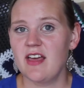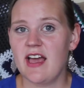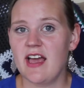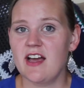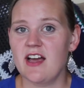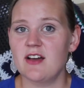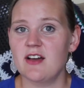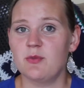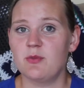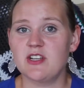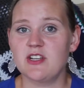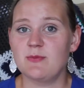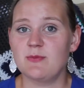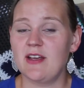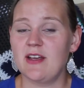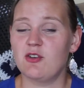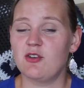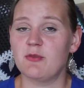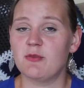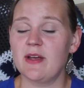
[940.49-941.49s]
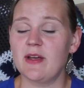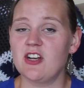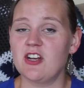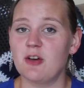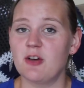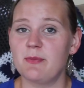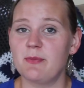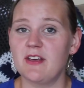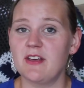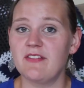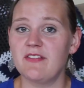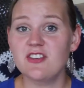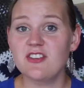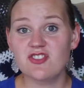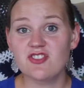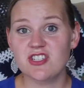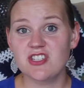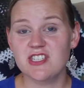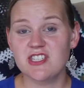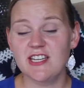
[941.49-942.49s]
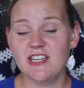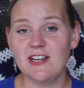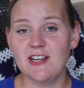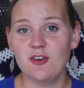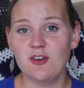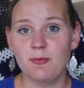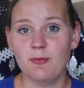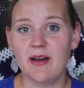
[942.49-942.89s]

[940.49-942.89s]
uh, which may or may not be of interest to you,